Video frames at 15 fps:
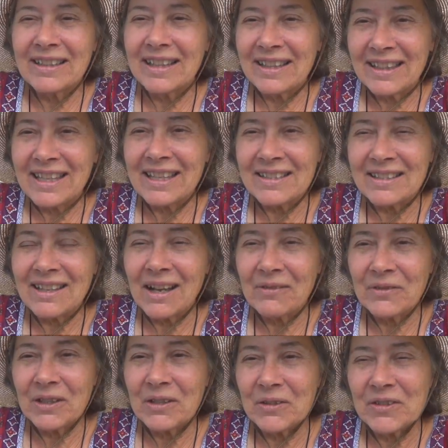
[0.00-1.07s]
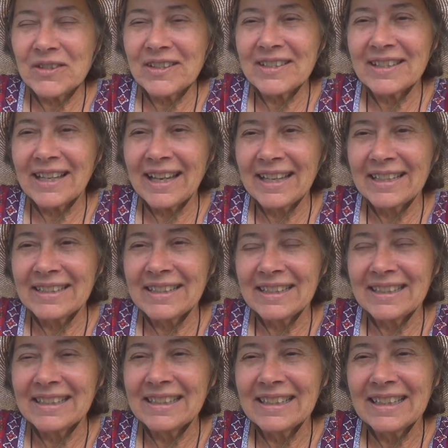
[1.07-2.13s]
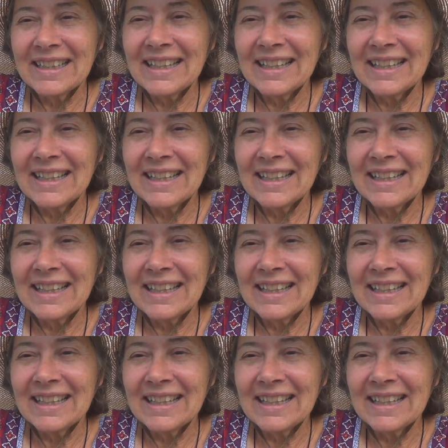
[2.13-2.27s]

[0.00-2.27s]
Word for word: the Theosophical Society